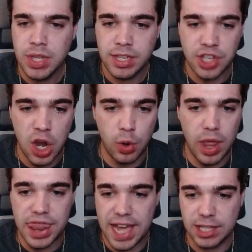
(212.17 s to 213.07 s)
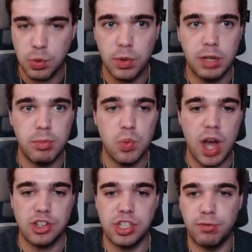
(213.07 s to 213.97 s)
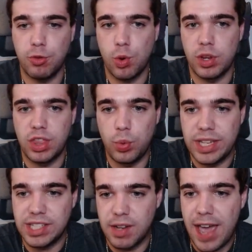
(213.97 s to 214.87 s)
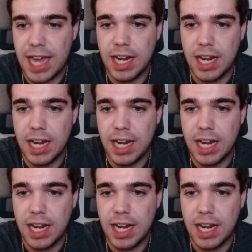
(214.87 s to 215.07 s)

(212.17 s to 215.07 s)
So that's what we're going to be watching for the weeks ahead.